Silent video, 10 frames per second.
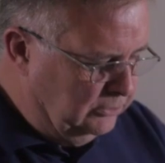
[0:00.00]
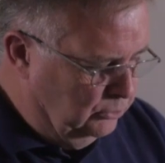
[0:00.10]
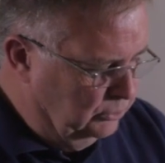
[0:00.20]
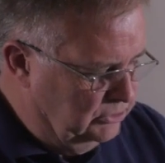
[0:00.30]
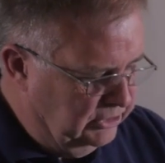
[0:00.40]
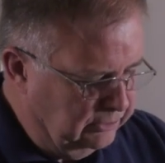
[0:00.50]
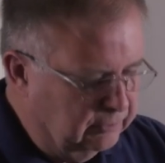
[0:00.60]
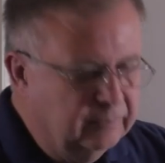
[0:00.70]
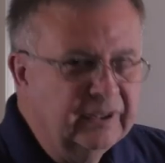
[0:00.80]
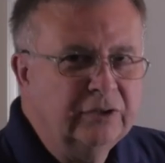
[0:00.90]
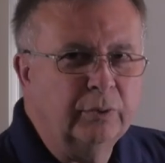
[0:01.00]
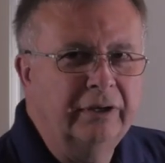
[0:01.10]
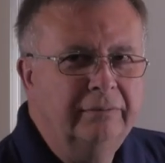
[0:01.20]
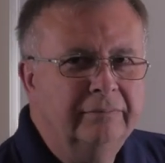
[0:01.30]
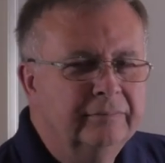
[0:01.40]
chord two. There's
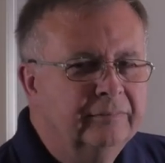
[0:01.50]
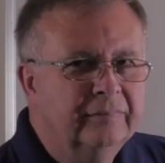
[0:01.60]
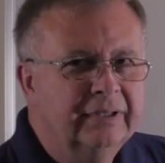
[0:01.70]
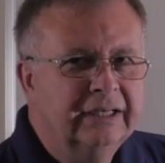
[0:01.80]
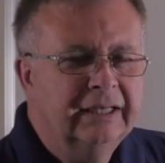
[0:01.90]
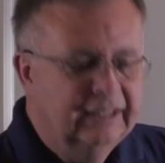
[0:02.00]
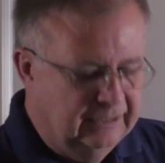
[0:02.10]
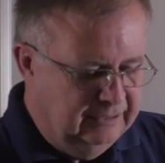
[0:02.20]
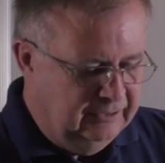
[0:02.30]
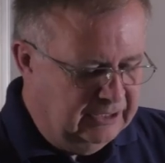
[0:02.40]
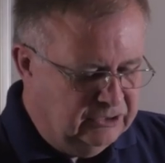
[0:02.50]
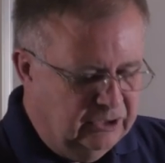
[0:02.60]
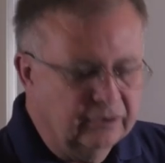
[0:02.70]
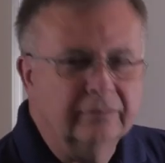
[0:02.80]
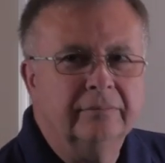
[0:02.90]
one. There's
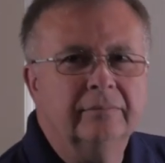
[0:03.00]
two.